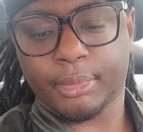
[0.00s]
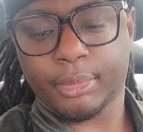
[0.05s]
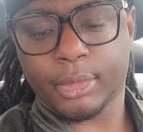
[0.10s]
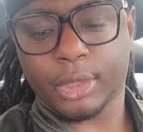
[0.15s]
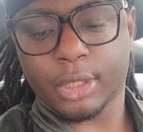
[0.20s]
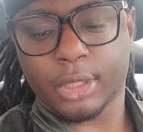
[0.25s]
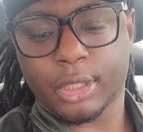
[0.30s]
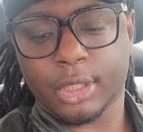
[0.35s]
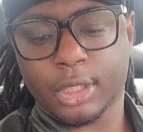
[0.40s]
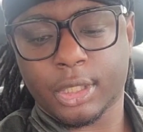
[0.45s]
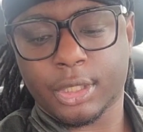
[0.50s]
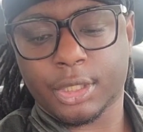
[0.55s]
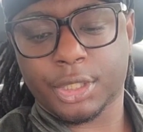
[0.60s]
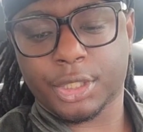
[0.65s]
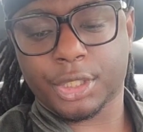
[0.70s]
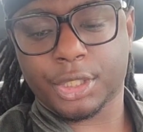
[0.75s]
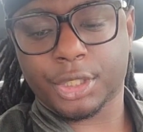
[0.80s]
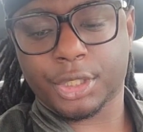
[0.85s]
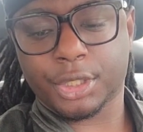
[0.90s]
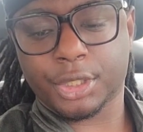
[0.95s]

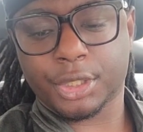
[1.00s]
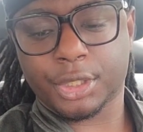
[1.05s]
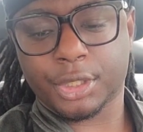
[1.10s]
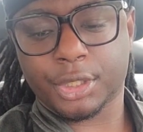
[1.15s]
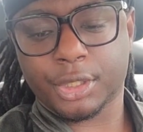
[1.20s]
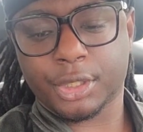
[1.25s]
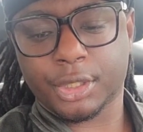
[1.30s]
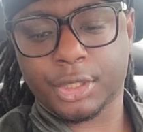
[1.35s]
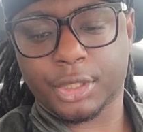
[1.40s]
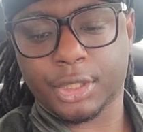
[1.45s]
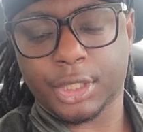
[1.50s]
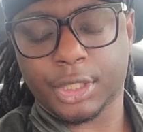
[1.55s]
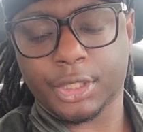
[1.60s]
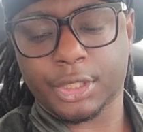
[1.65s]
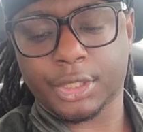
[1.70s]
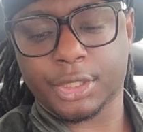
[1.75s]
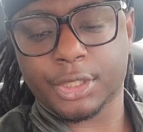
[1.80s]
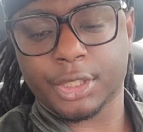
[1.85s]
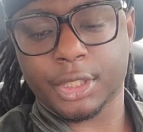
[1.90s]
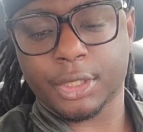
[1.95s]
March. They
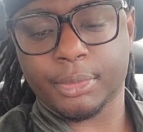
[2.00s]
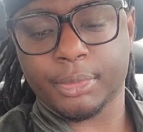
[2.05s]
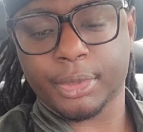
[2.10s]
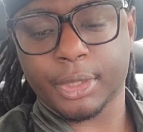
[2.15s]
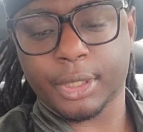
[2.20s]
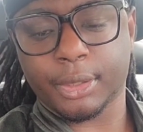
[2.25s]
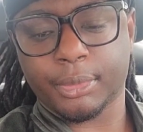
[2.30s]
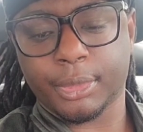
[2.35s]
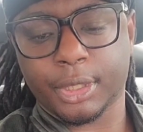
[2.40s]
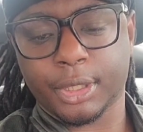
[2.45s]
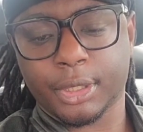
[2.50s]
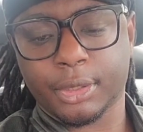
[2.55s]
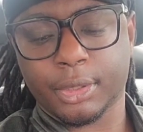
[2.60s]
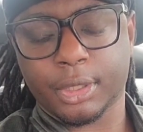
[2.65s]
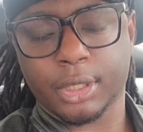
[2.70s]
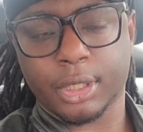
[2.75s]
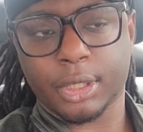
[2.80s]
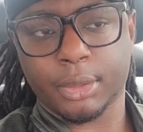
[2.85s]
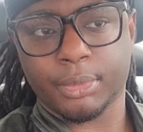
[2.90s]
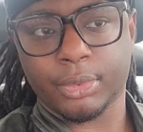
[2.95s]
just did a payment.
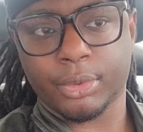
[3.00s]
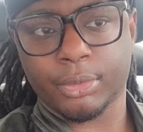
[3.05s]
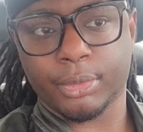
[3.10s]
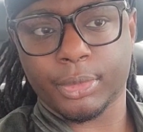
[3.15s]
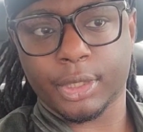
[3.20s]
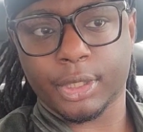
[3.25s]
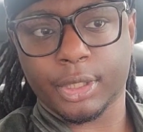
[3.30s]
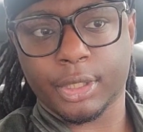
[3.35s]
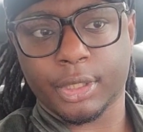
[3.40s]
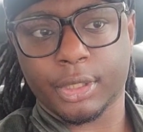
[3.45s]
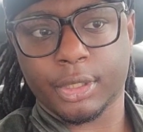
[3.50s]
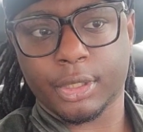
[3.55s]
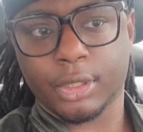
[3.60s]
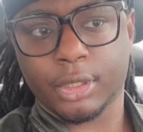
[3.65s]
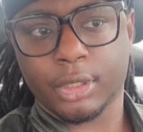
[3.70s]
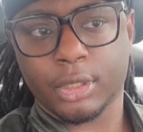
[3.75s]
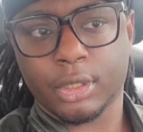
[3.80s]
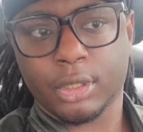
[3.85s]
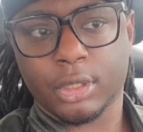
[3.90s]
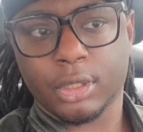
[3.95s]
April, May,
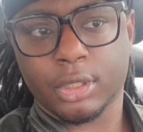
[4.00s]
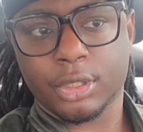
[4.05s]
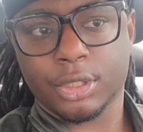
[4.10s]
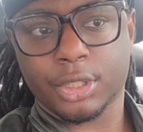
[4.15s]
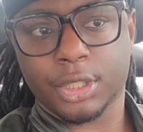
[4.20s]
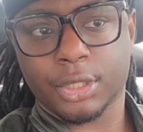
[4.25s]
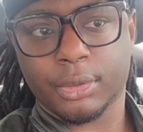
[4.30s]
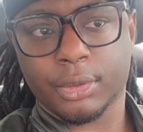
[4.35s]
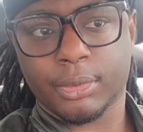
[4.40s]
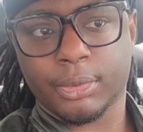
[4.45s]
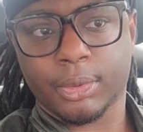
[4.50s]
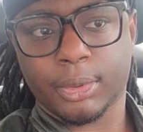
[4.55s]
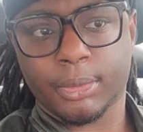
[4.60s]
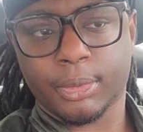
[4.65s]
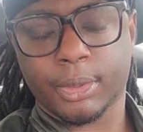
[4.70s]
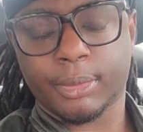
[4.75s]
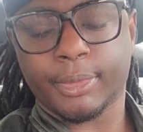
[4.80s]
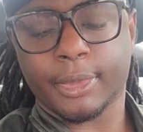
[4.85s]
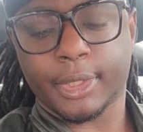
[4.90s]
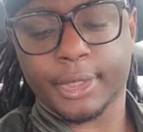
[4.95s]
January,
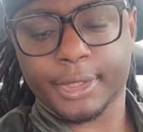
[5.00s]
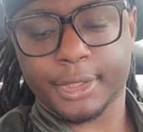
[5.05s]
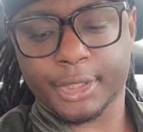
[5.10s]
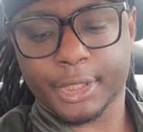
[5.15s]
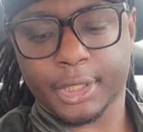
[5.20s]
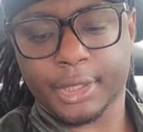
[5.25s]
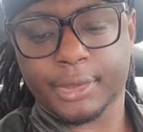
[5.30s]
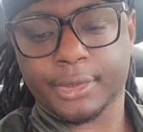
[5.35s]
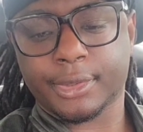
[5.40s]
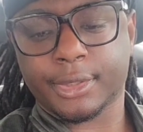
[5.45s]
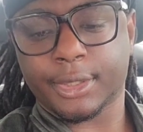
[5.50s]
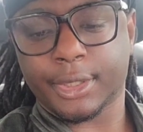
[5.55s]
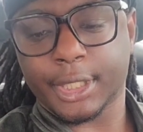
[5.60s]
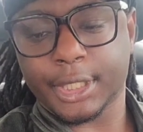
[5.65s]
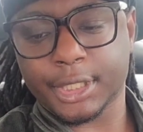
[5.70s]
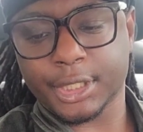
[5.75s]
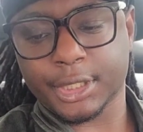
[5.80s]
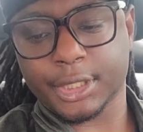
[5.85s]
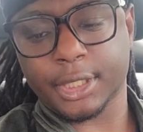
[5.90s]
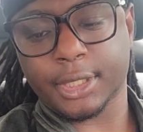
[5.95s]
February, March. Yeah. So
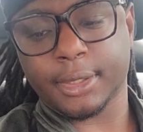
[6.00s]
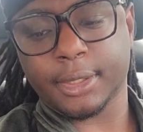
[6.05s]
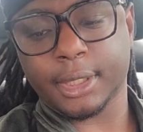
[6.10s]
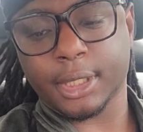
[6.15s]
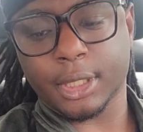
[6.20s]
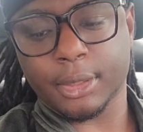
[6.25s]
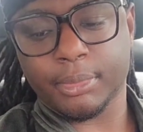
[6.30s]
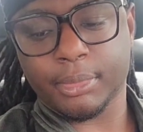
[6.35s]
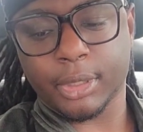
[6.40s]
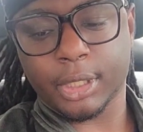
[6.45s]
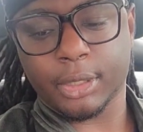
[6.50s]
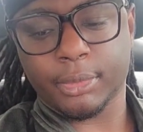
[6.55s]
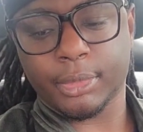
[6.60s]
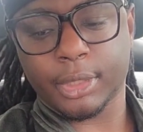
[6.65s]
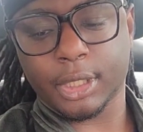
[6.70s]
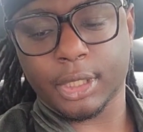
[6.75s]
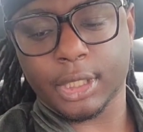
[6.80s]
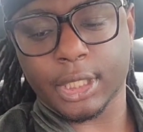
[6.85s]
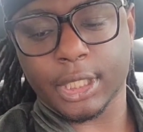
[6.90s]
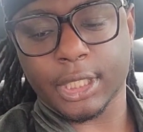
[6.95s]
they just did a
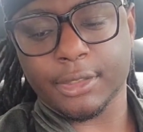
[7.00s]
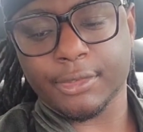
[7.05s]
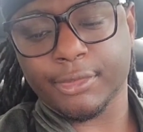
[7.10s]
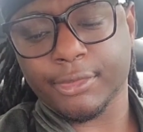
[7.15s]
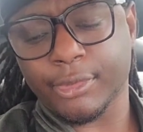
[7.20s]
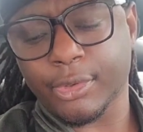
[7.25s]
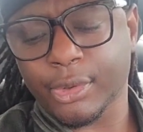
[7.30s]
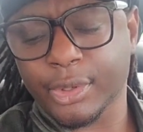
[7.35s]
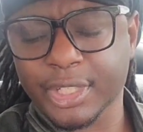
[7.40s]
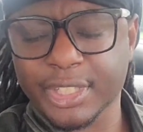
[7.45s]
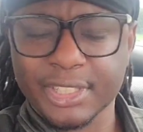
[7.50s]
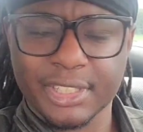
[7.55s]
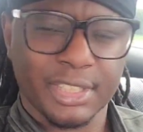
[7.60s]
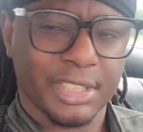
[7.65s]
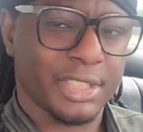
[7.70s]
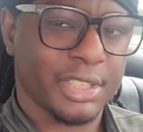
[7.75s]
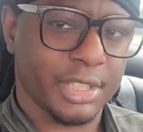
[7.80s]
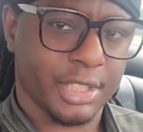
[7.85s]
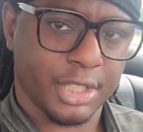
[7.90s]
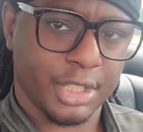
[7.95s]
payment. They had 40
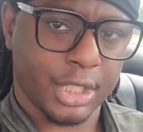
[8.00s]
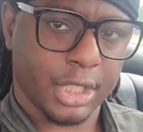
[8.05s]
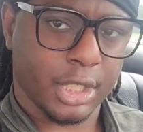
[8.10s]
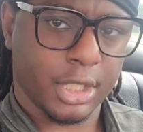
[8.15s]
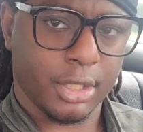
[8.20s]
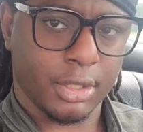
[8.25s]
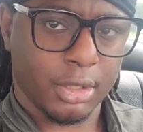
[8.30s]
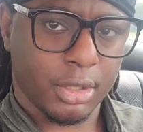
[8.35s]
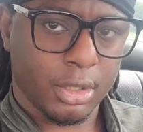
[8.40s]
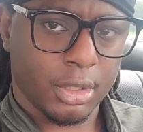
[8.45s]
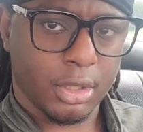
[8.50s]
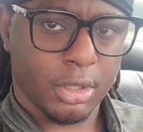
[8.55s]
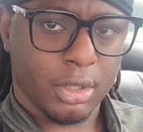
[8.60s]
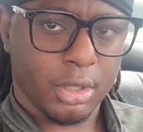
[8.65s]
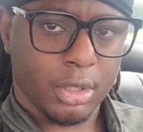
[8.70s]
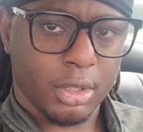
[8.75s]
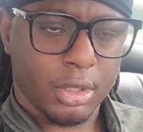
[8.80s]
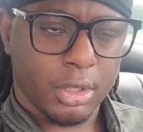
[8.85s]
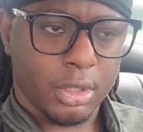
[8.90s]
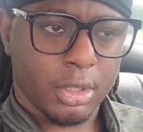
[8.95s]
cents a share
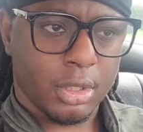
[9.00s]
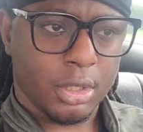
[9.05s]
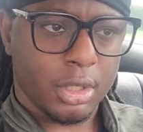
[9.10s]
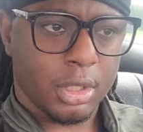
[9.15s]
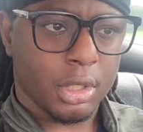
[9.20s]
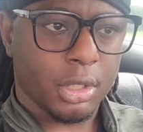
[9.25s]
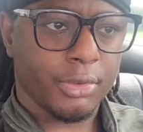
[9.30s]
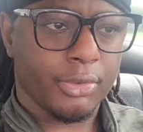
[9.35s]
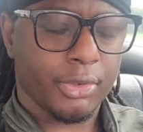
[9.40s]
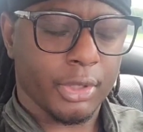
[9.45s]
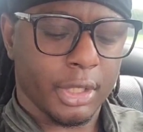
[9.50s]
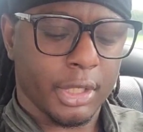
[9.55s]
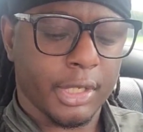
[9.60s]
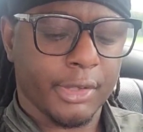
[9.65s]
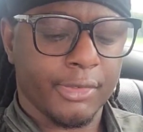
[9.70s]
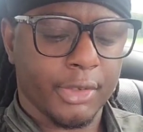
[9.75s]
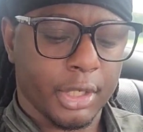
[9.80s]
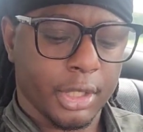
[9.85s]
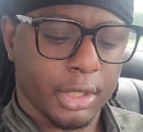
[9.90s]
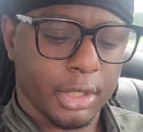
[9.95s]
for
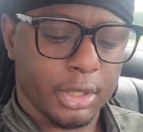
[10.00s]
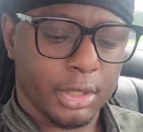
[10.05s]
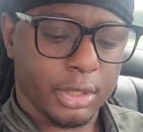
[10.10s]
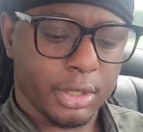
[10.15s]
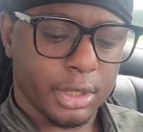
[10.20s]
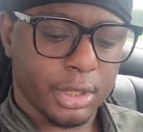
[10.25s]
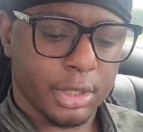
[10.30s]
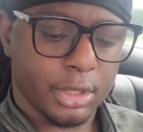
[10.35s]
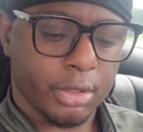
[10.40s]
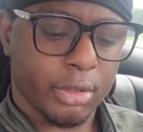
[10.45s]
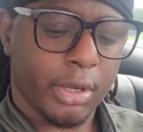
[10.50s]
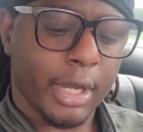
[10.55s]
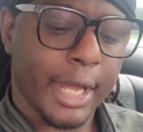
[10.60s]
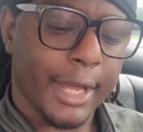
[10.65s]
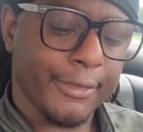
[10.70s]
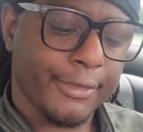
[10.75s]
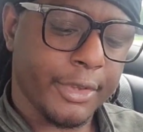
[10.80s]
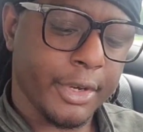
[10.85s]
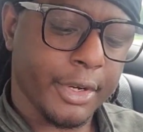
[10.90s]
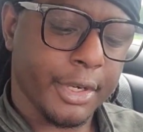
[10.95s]
dividends. So I
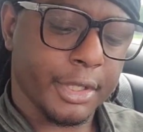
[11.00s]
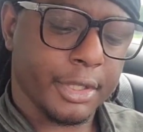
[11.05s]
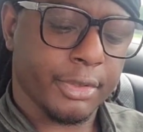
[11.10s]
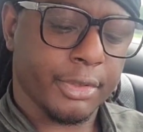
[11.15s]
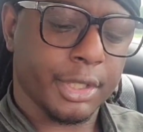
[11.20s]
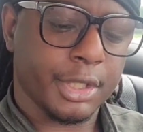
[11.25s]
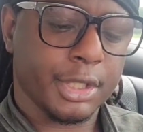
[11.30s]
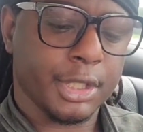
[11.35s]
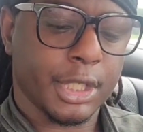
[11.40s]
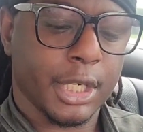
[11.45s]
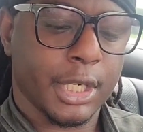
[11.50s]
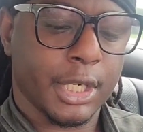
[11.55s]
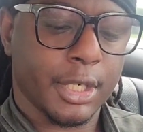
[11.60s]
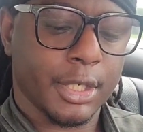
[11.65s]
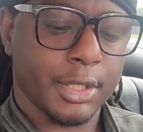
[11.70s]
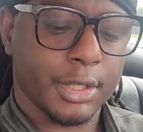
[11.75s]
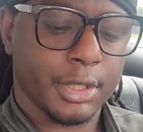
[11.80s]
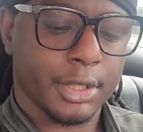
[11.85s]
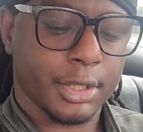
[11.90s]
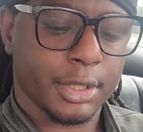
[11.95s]
have 33
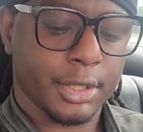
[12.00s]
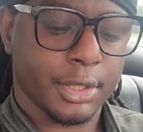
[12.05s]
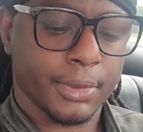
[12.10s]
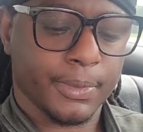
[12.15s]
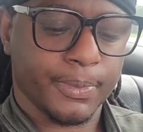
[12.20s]
shares.